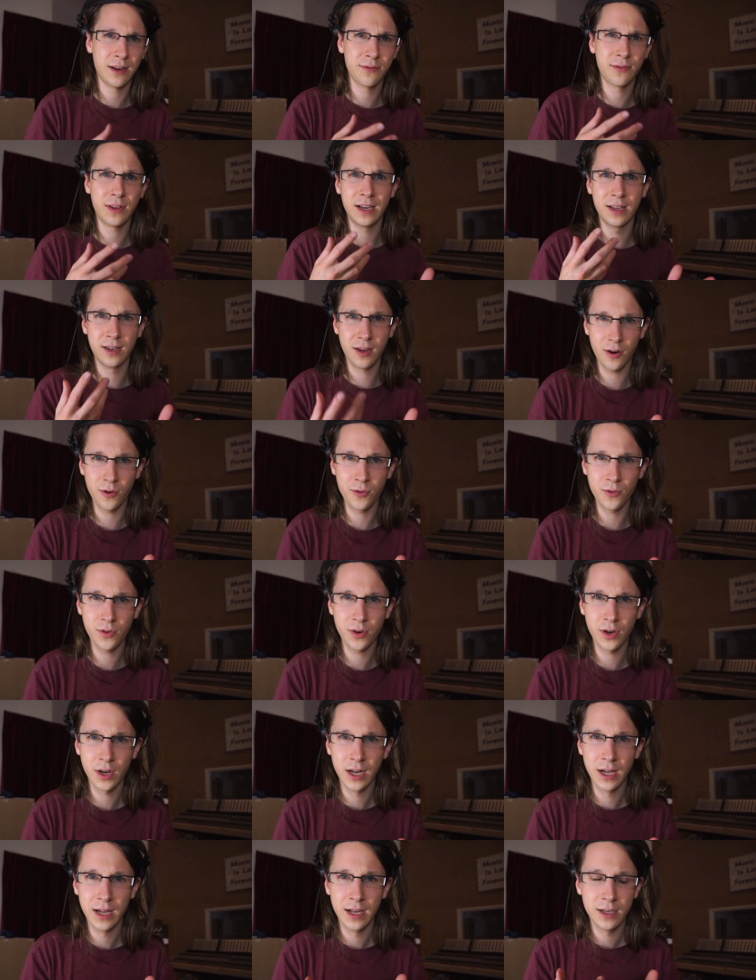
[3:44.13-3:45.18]
If they don't,
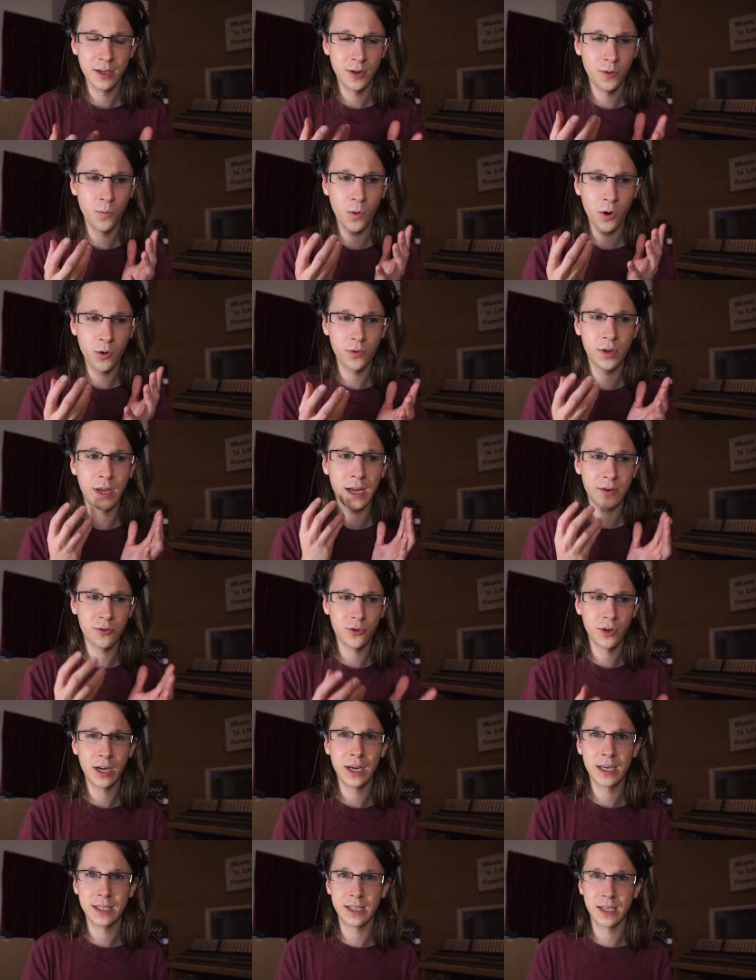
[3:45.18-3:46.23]
you won't get
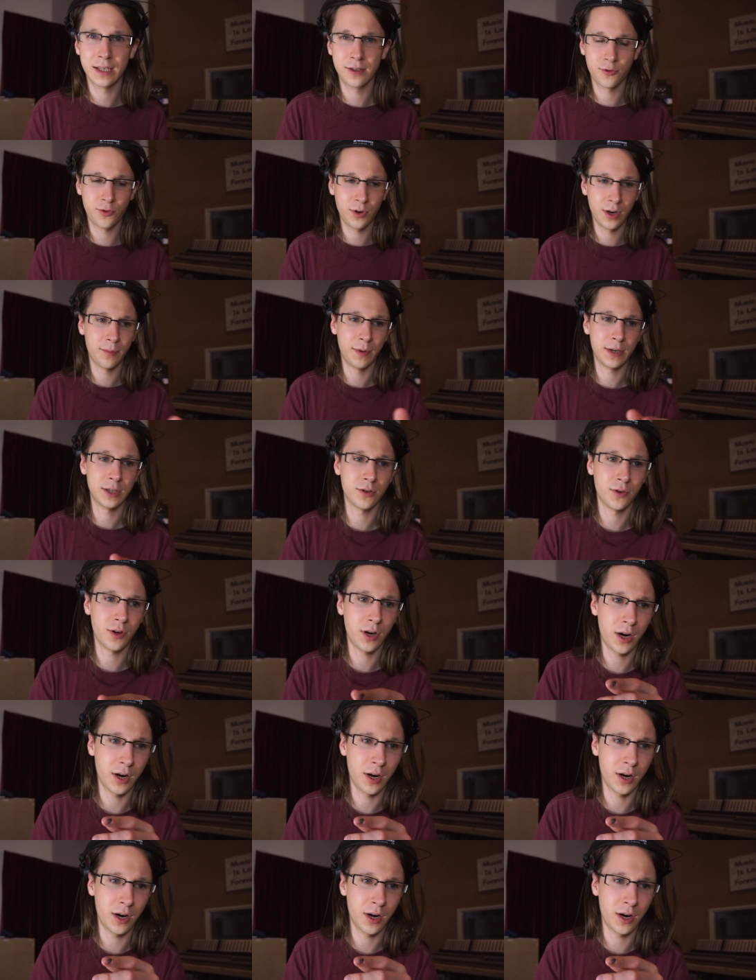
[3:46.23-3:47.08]
realistic three-dimensional